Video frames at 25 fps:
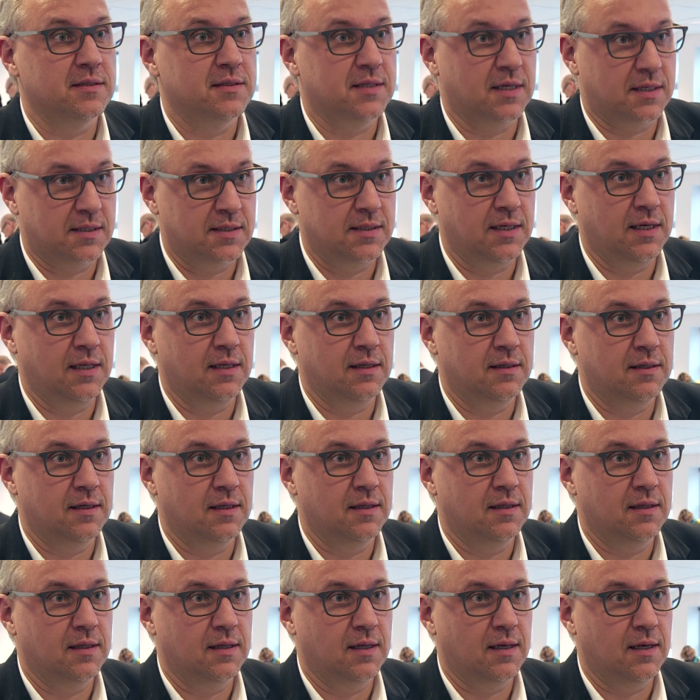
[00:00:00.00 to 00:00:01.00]
succeeded
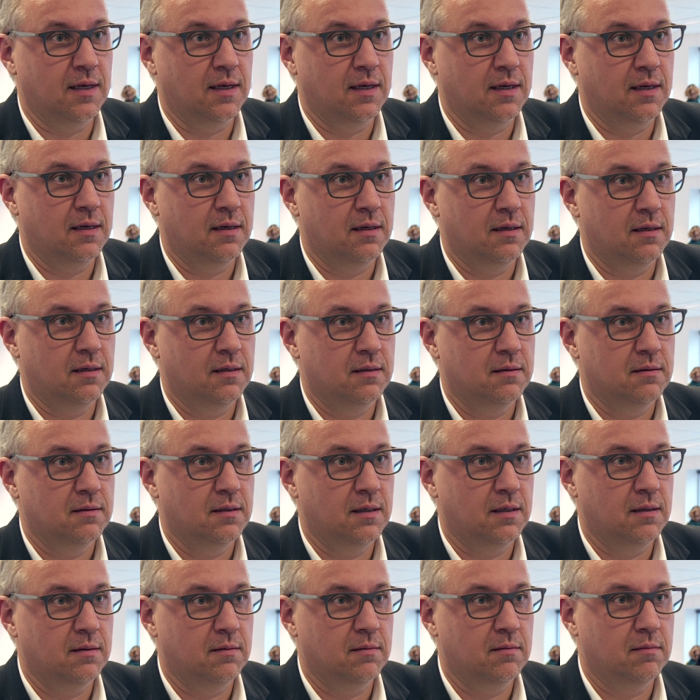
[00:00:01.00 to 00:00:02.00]
in, uh,
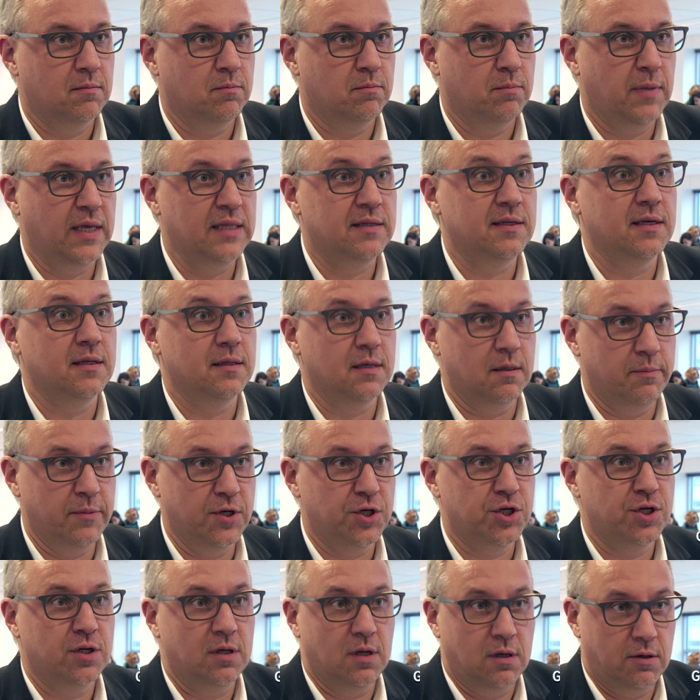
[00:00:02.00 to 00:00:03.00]
in meeting their
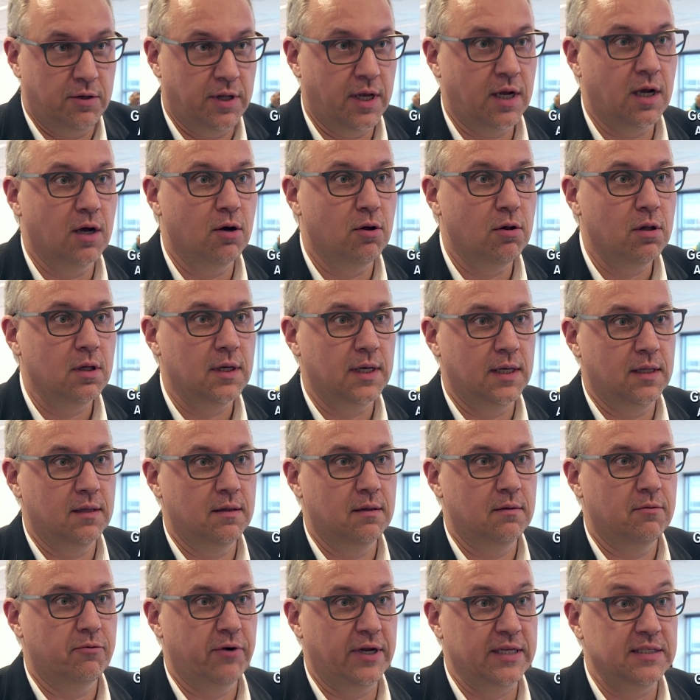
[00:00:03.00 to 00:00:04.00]
mission or their goal
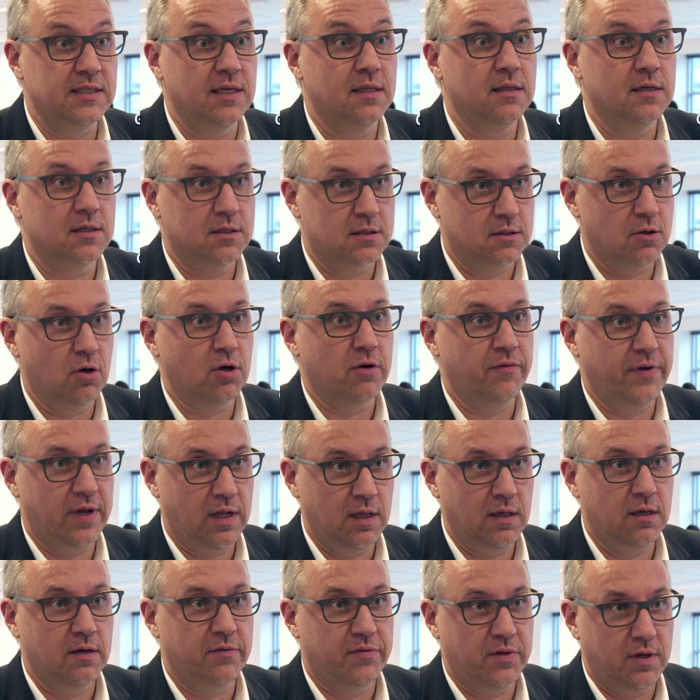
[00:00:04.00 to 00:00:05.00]
in raising their stock
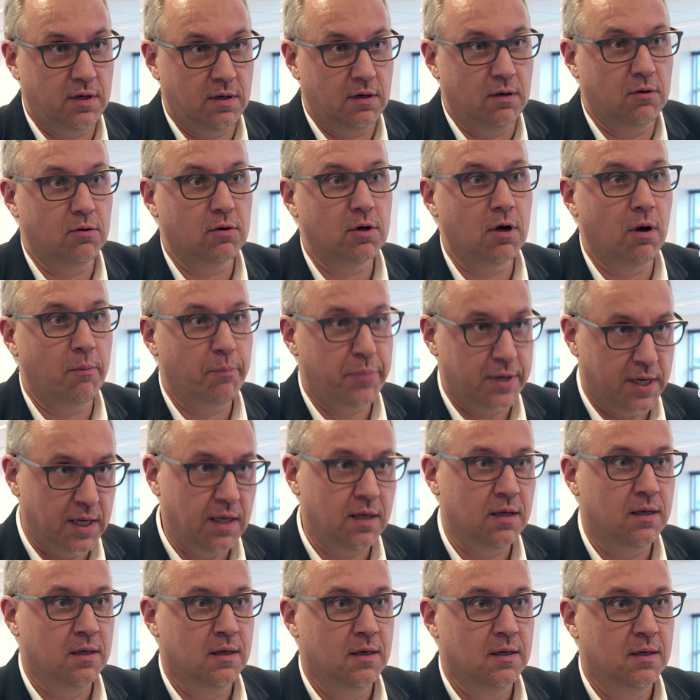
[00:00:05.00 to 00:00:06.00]
value of their own company,
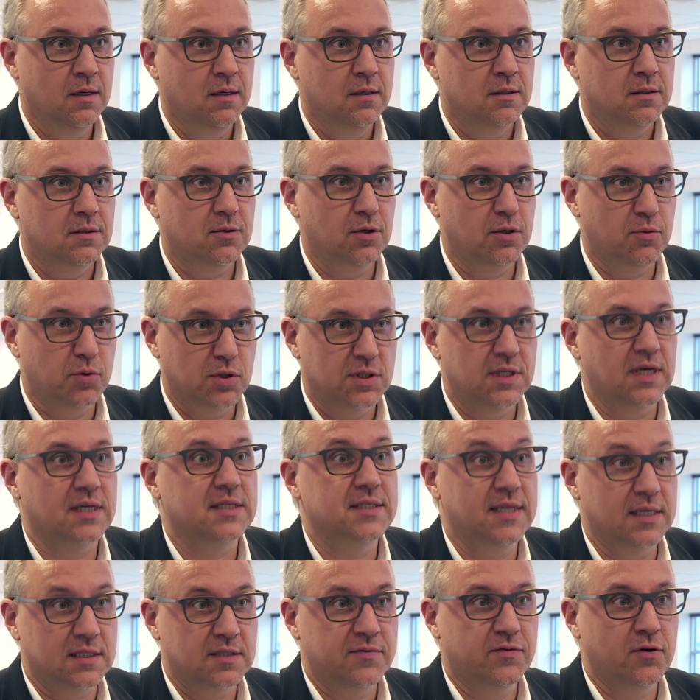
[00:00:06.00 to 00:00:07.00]
so it was
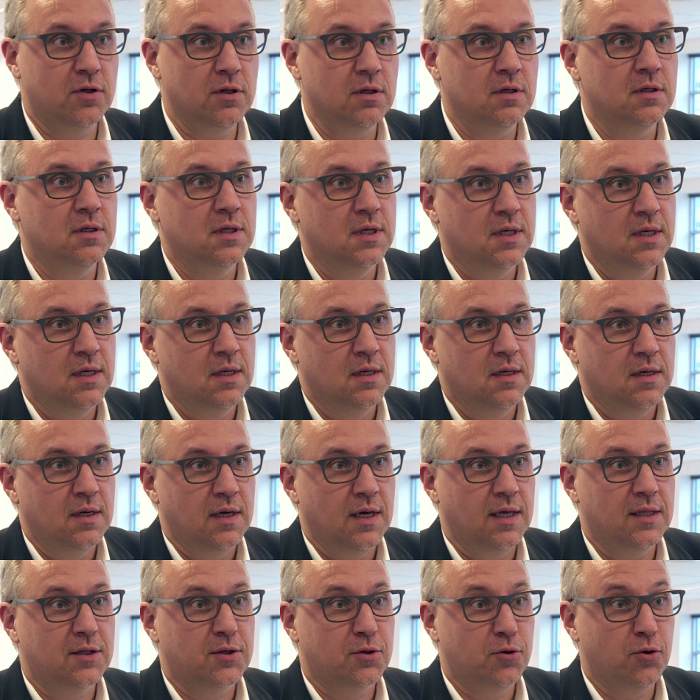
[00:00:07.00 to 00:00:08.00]
successful.
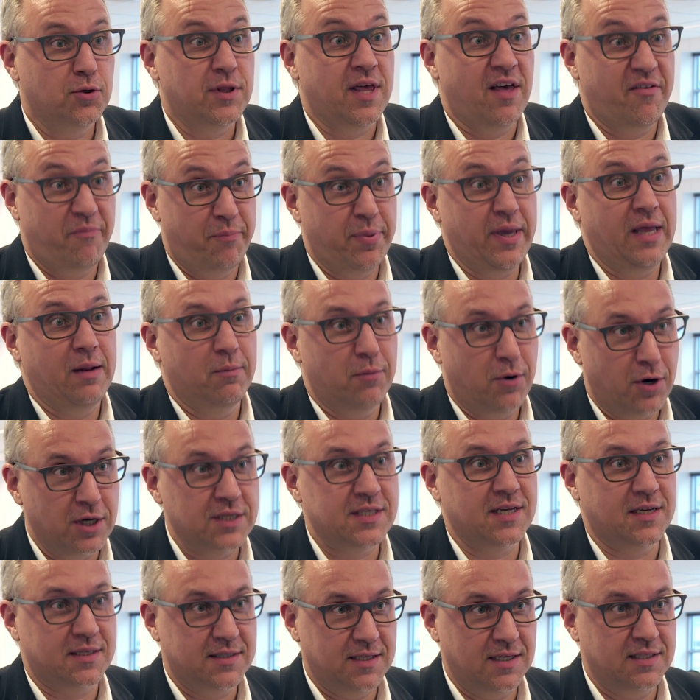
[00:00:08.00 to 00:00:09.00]
It could have been more
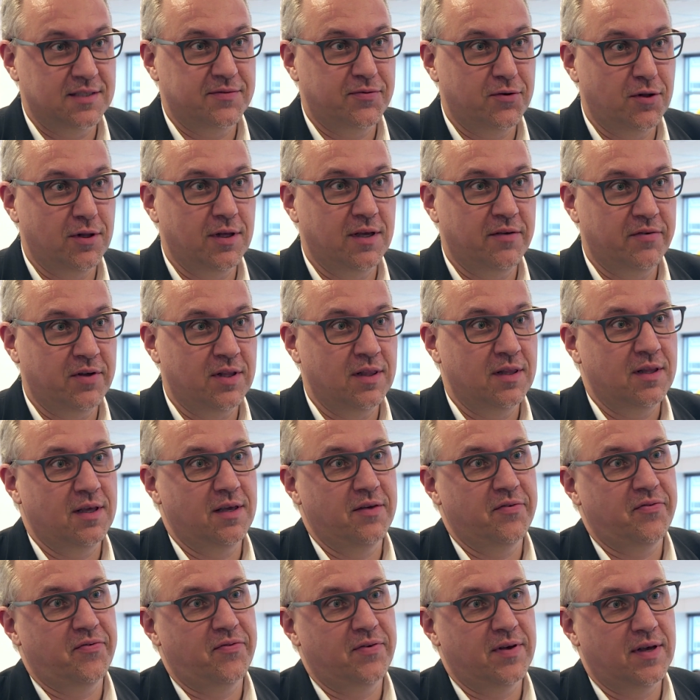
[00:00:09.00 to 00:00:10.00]
successful even
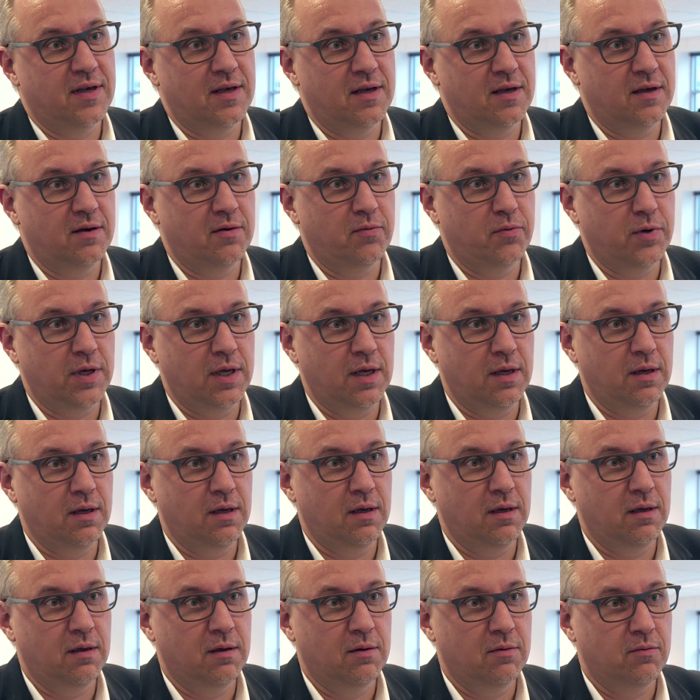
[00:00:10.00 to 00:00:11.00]
if uh,
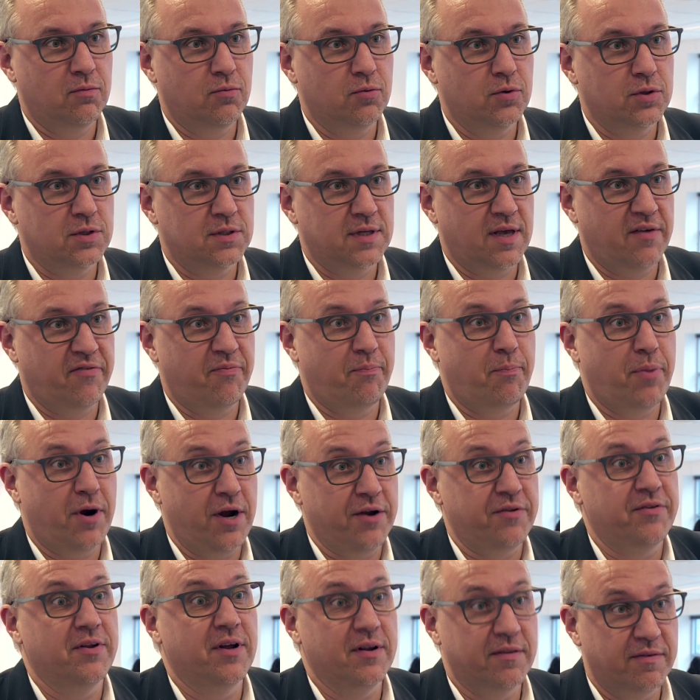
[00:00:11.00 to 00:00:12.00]
we would have
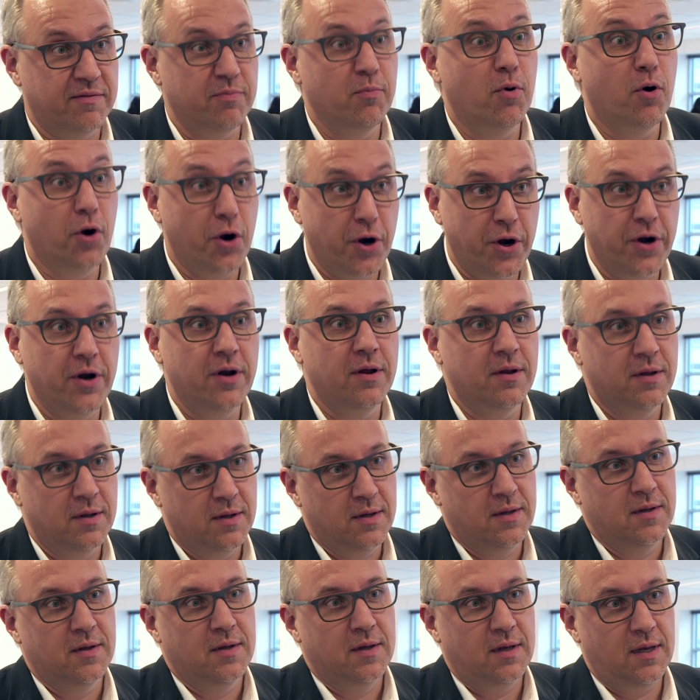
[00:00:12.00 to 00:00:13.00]
partnered more
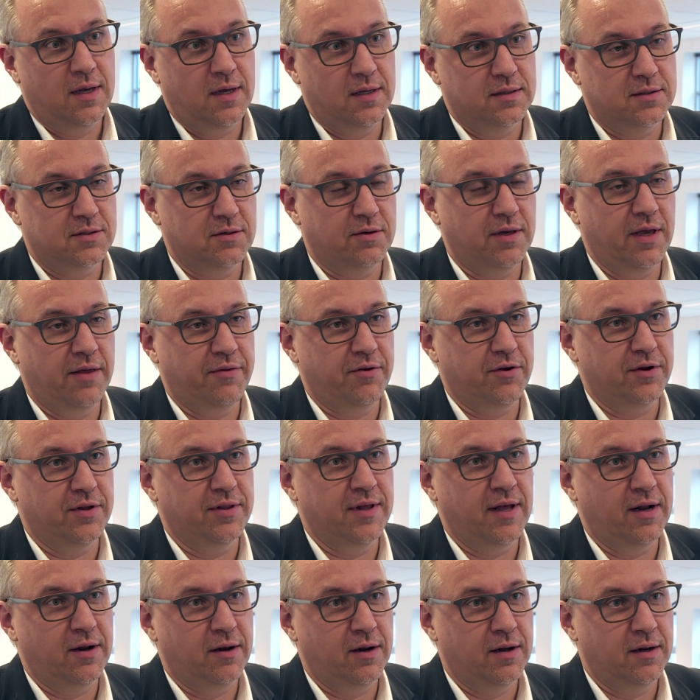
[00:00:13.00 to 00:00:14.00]
uh, together
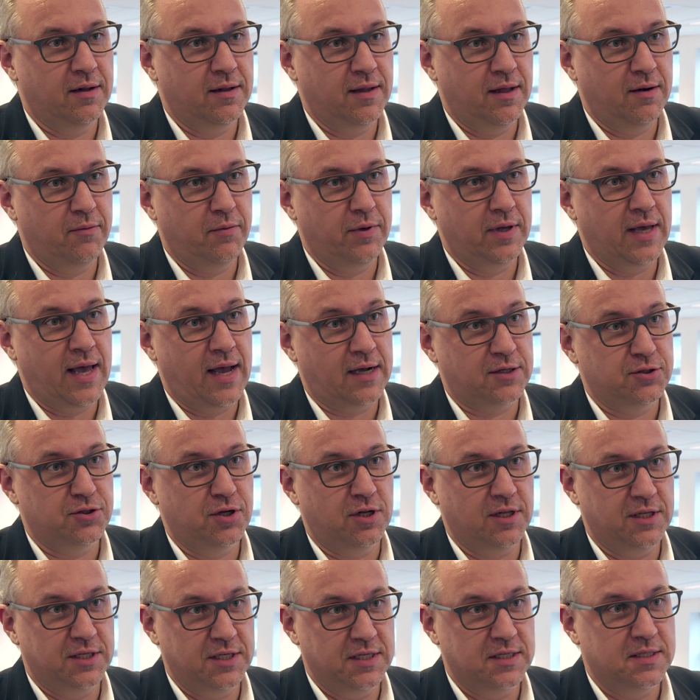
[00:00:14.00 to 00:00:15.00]
than, than we
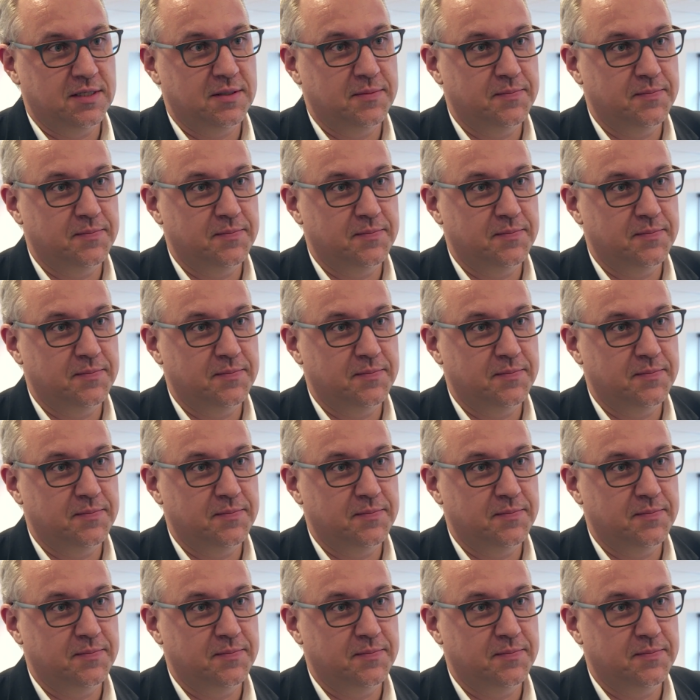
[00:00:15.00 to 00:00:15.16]
actually did.